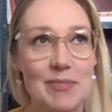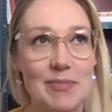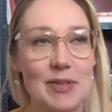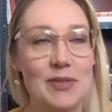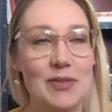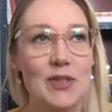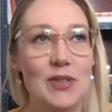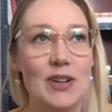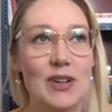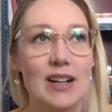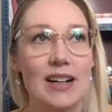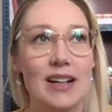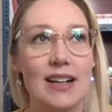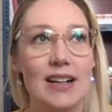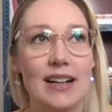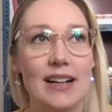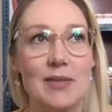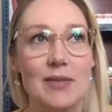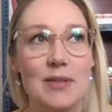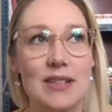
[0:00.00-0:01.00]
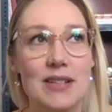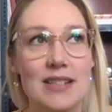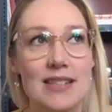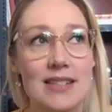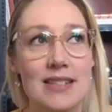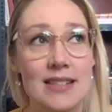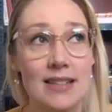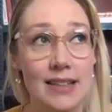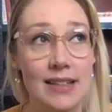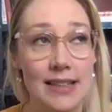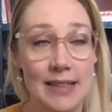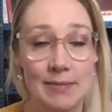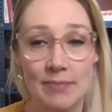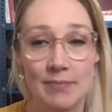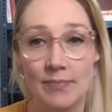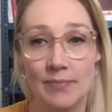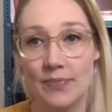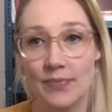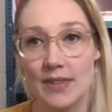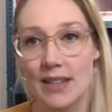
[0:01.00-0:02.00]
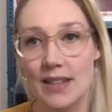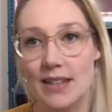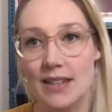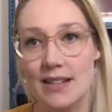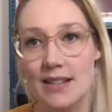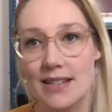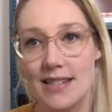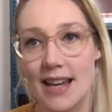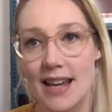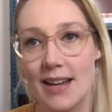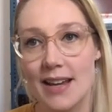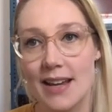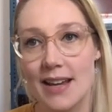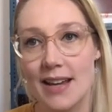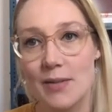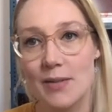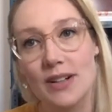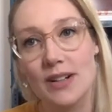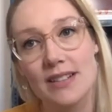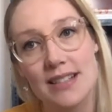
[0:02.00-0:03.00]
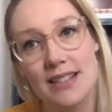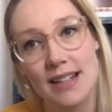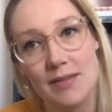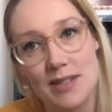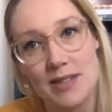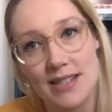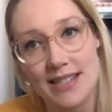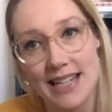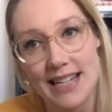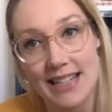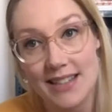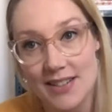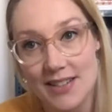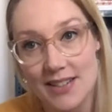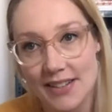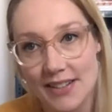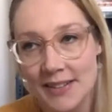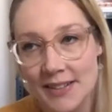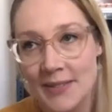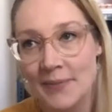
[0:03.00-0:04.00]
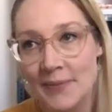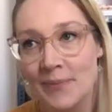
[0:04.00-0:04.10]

Before I was um, in the design world, I was a dancer,